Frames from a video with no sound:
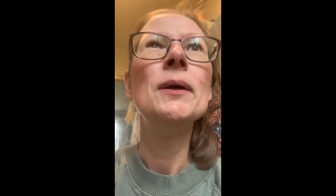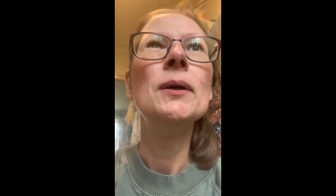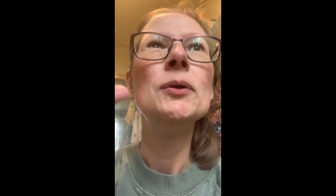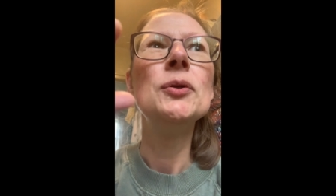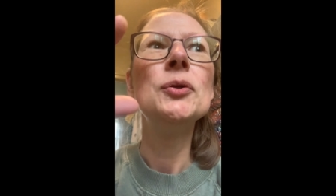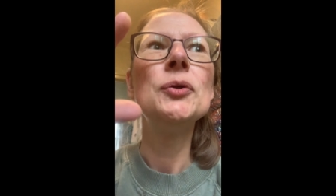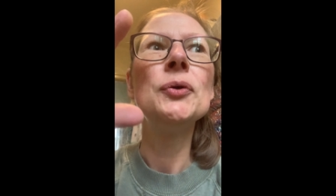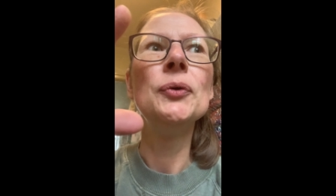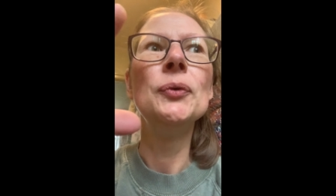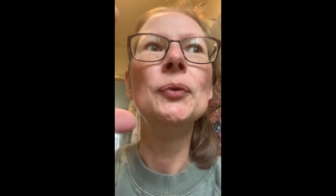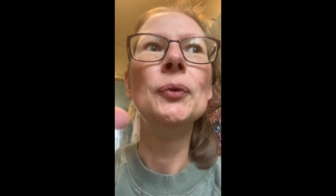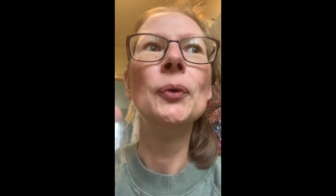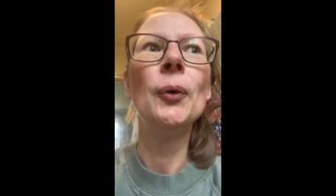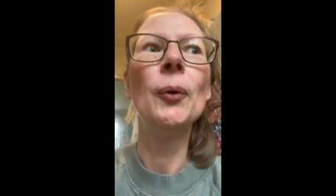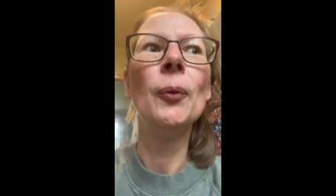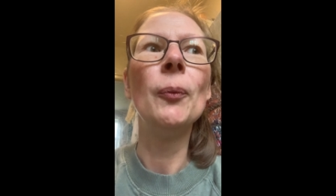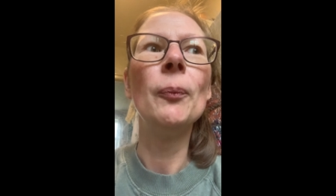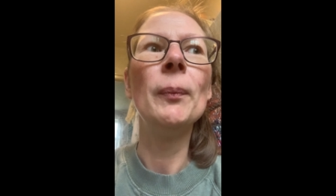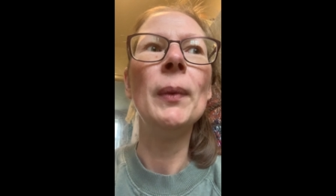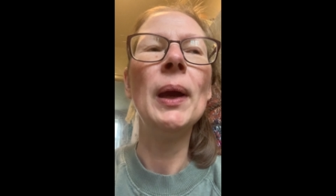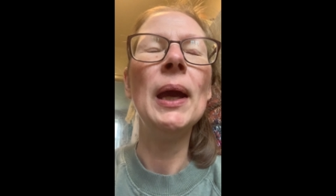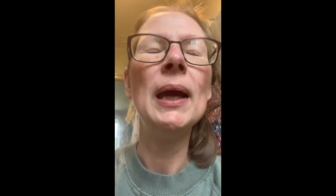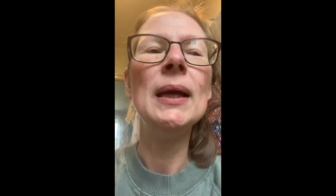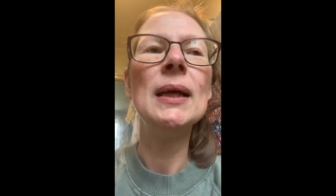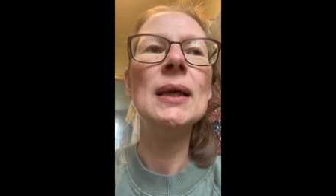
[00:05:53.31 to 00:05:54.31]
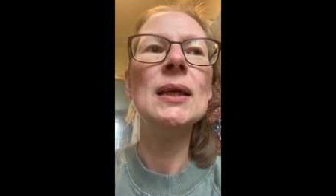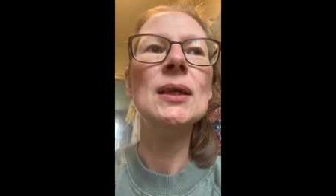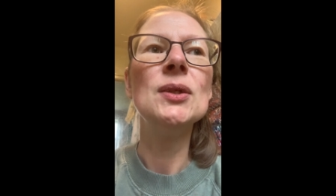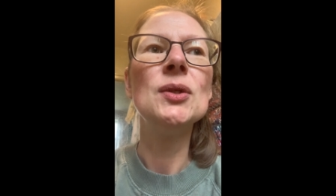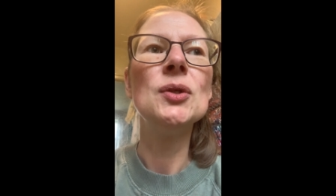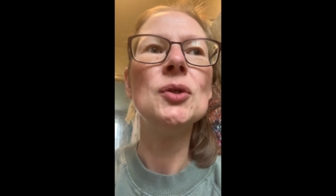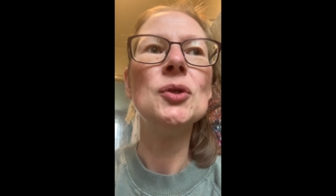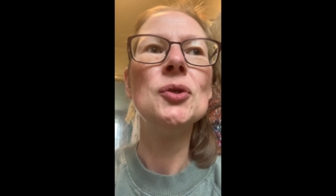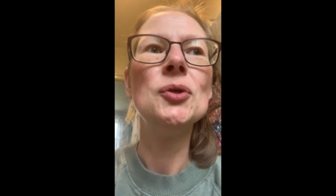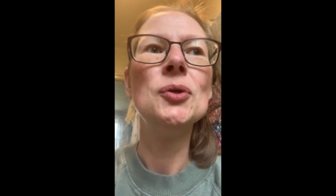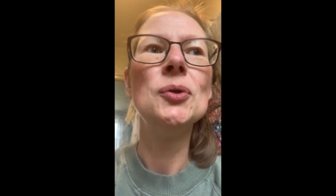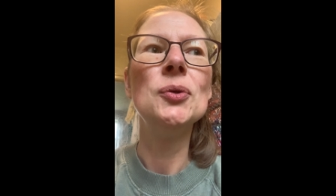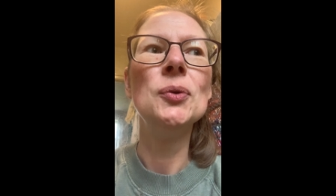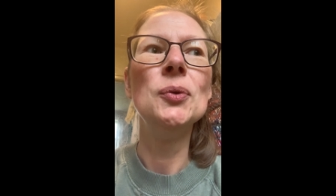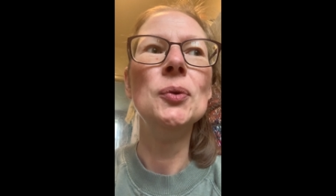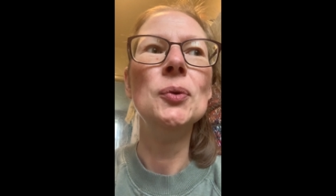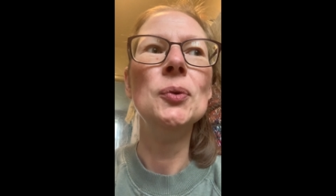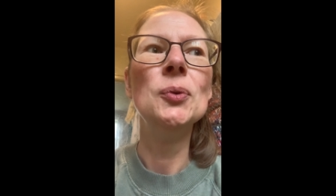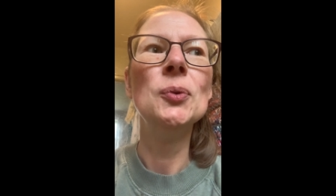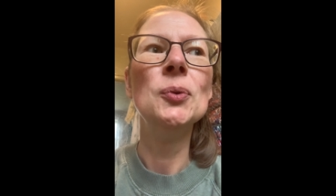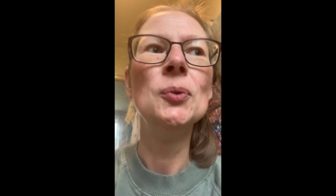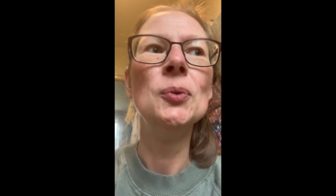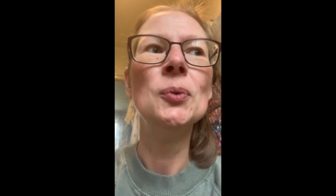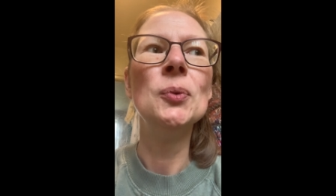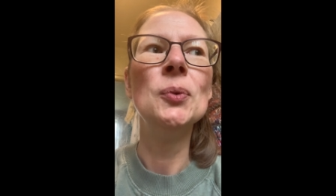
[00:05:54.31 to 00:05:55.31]
to not make it
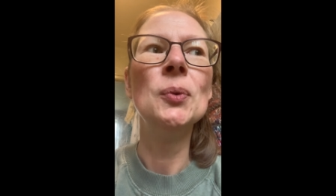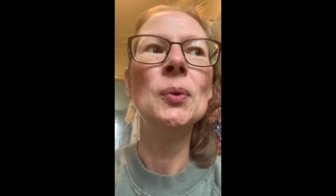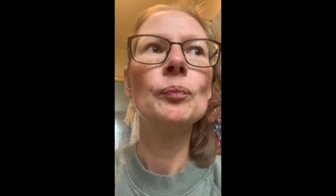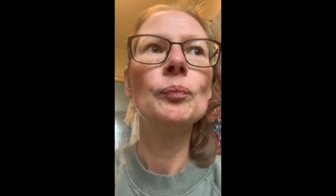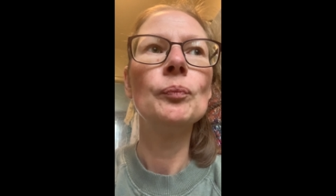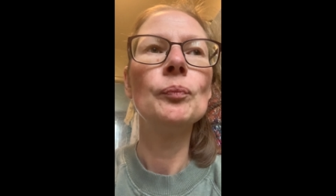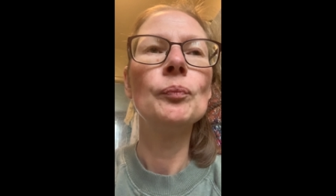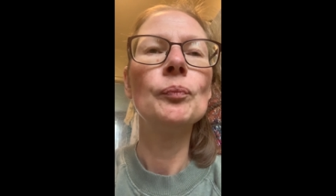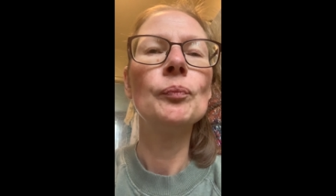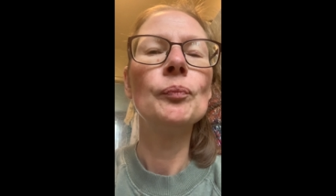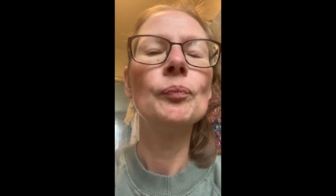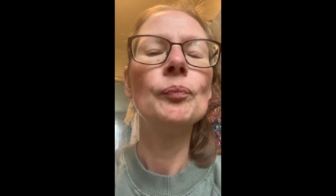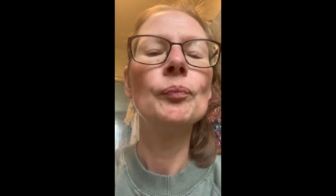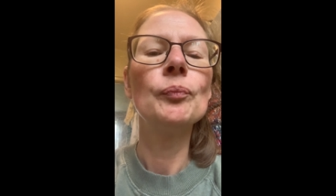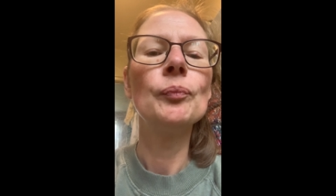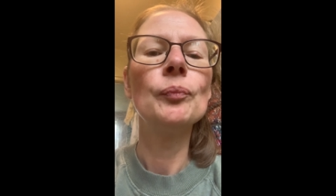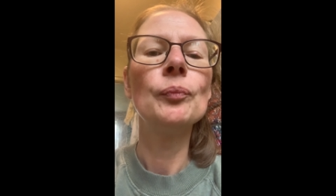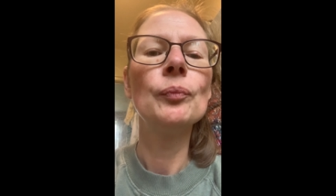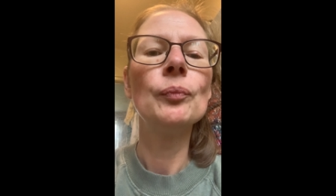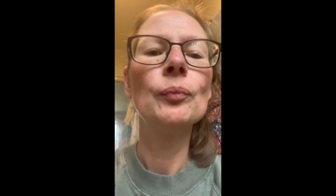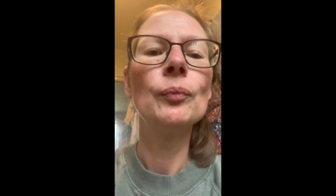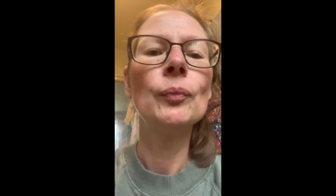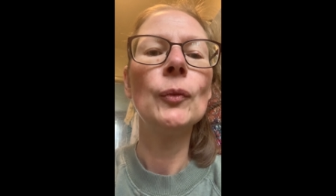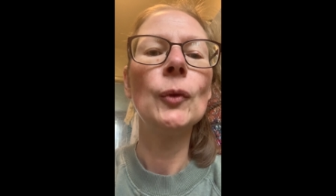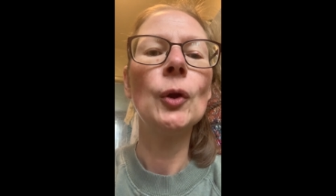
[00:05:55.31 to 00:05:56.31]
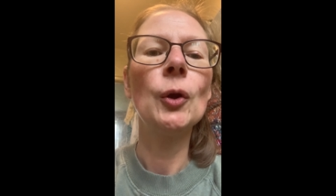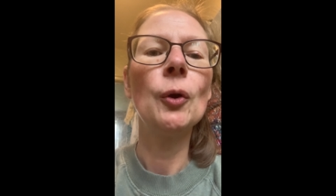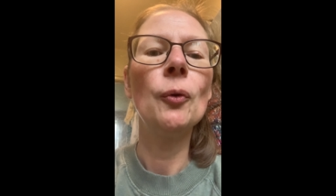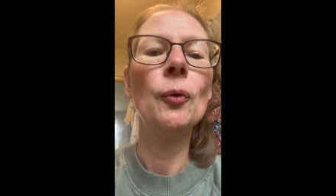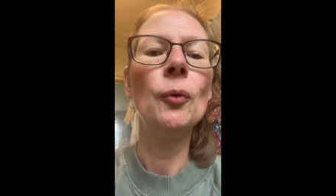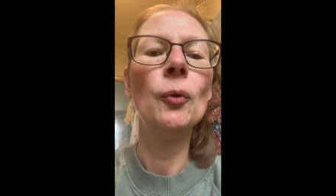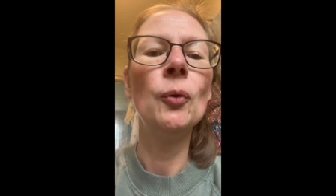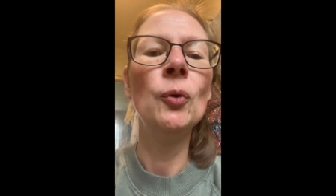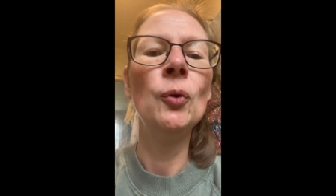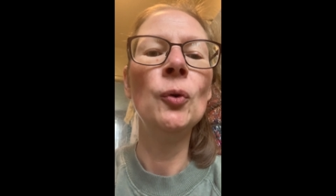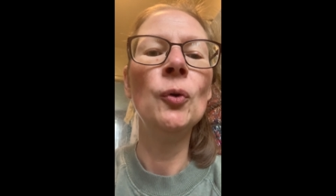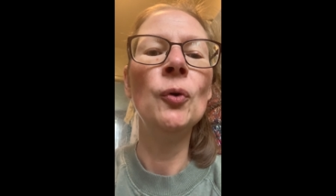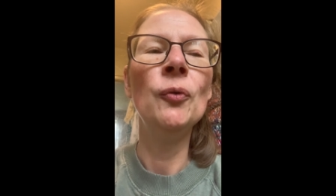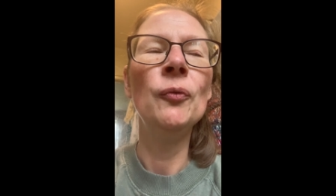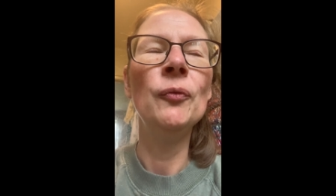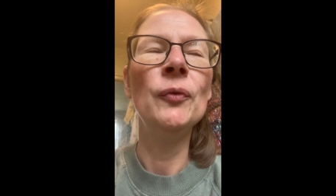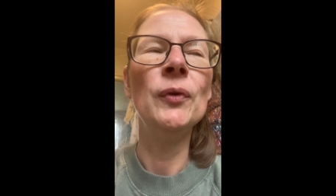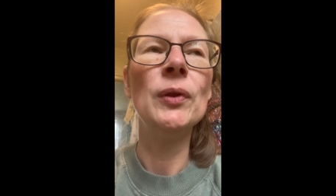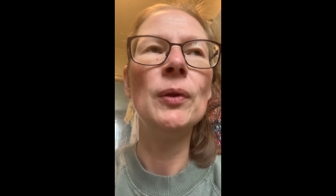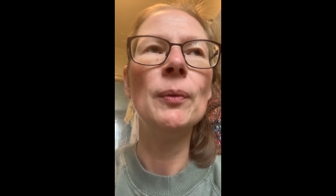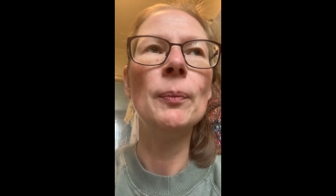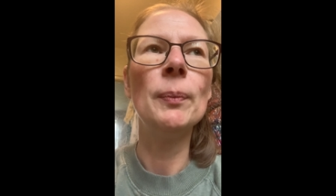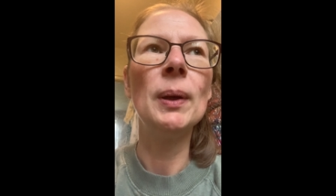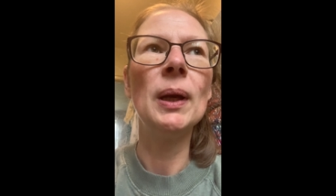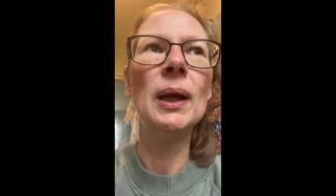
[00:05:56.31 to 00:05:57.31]
too all over
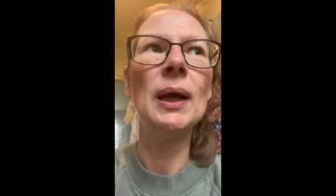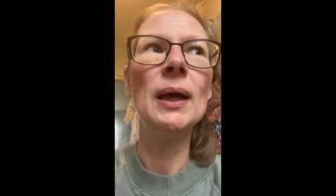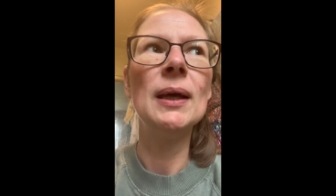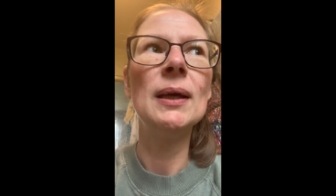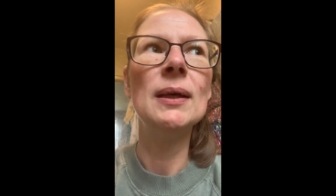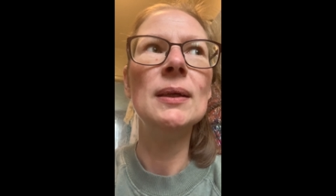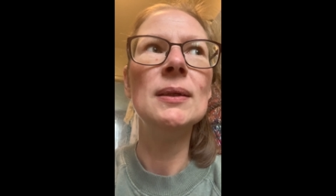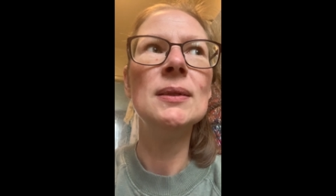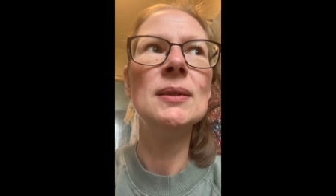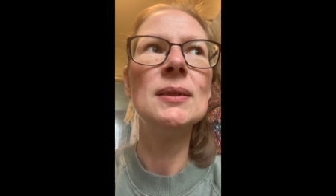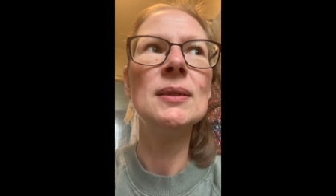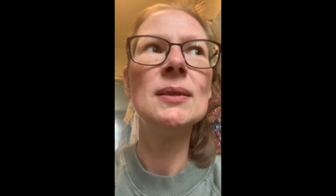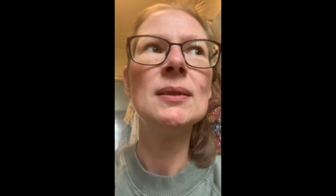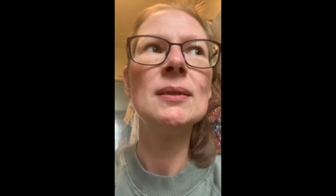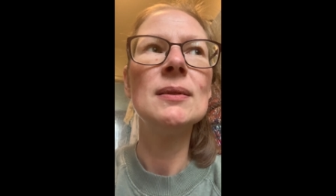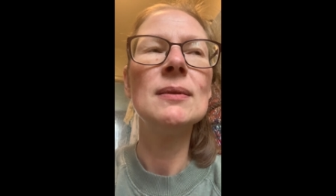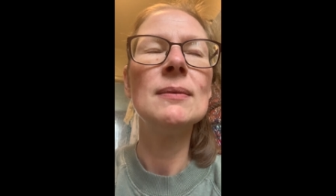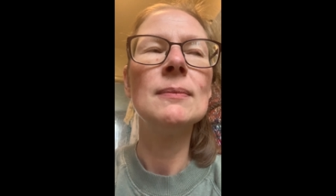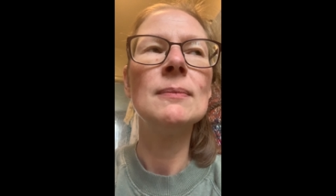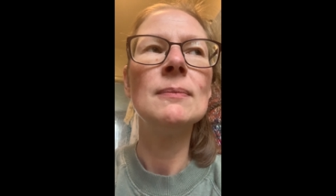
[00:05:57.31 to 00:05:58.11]
the place.